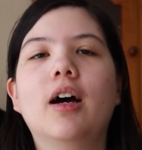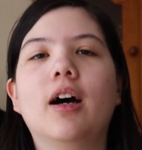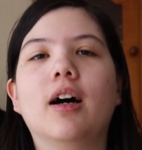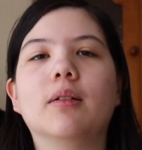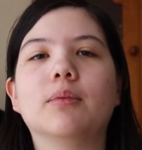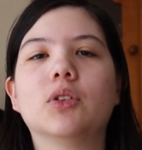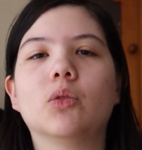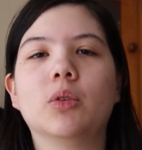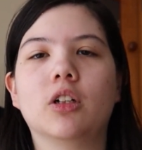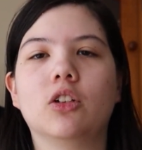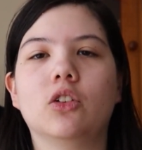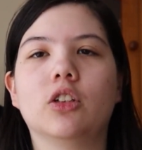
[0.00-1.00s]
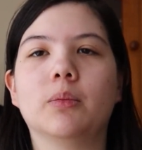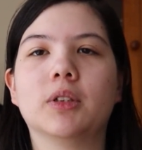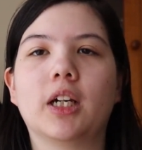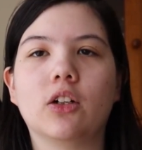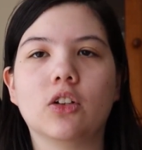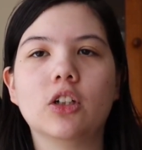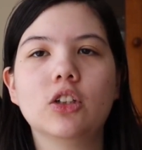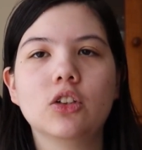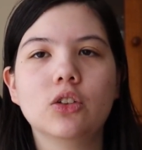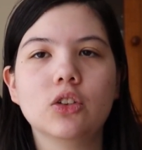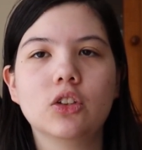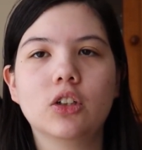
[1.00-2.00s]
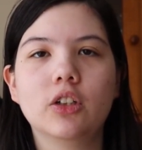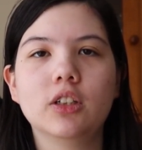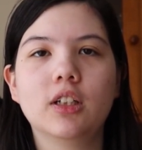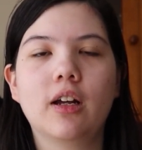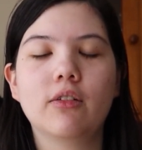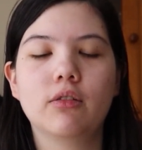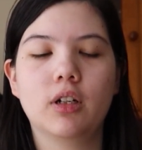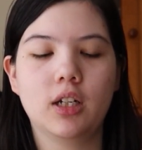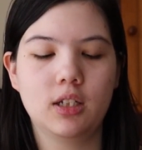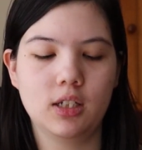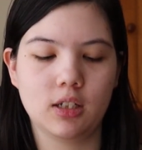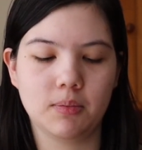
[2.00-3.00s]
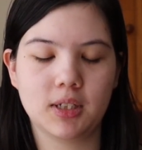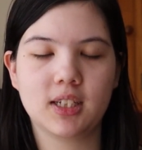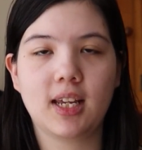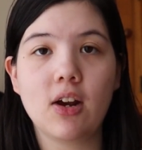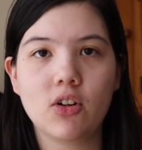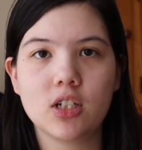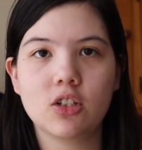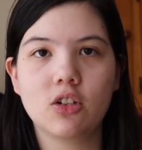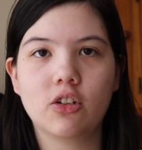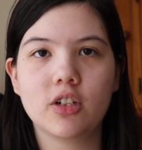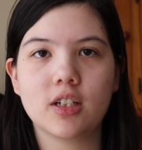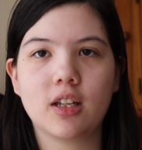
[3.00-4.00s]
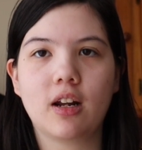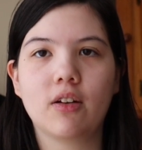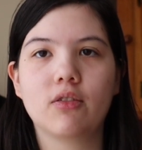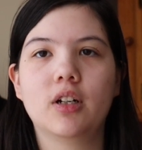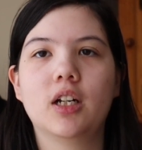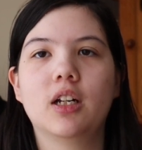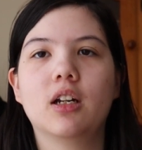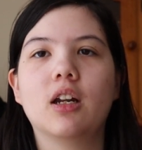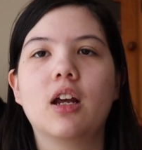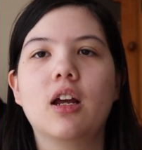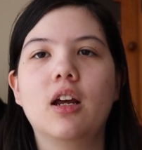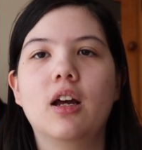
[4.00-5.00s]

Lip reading: So I'm going to do some psychological stories that I've written, some scary stories that I've written,